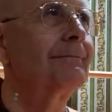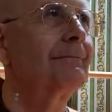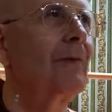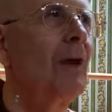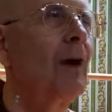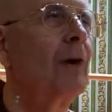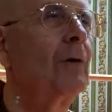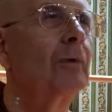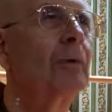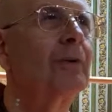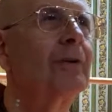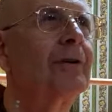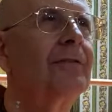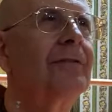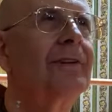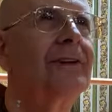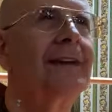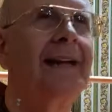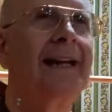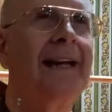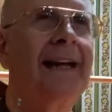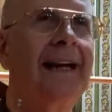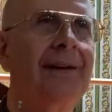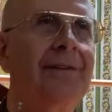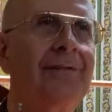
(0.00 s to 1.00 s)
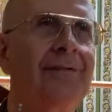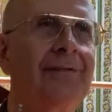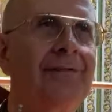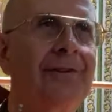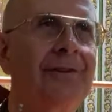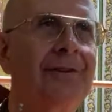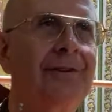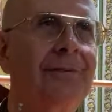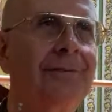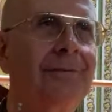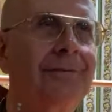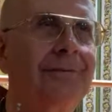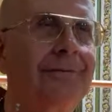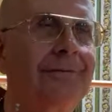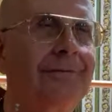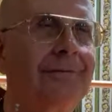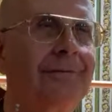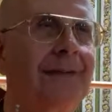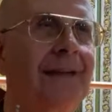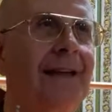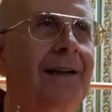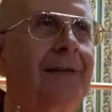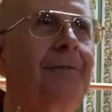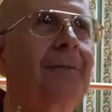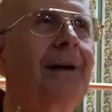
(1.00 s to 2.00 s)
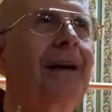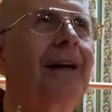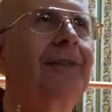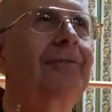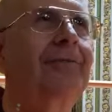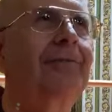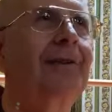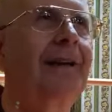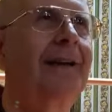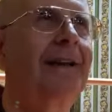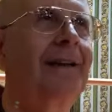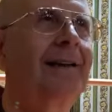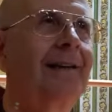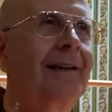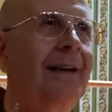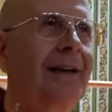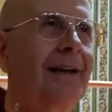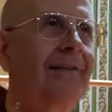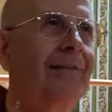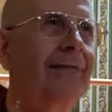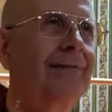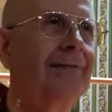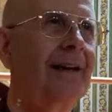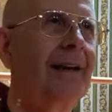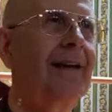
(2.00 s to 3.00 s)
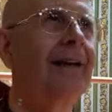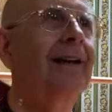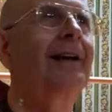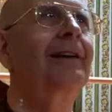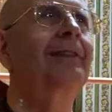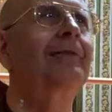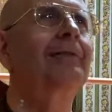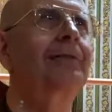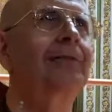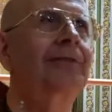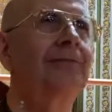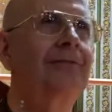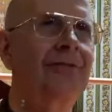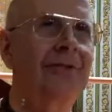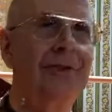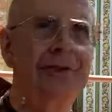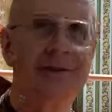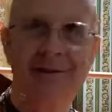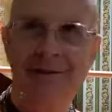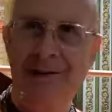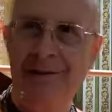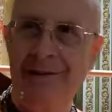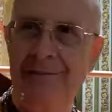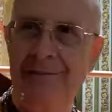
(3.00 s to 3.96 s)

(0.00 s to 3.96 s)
Uddhava left and Maitreya left, and then Krishna did